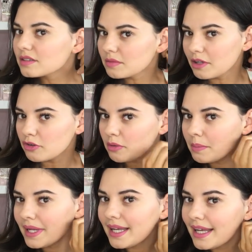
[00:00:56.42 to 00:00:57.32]
My rubber
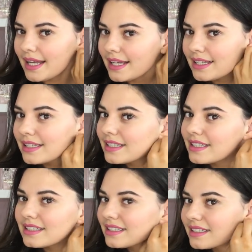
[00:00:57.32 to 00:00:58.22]

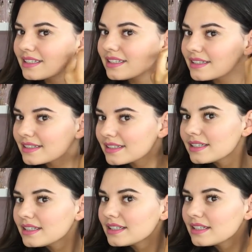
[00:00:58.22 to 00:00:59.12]
band.
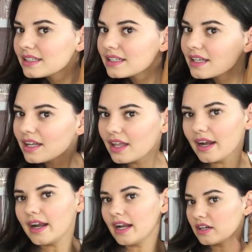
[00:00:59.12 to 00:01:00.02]

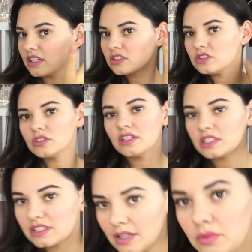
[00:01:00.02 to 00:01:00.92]
There. And I'm going to do
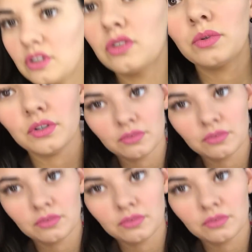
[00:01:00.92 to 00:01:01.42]
this side with the Twirl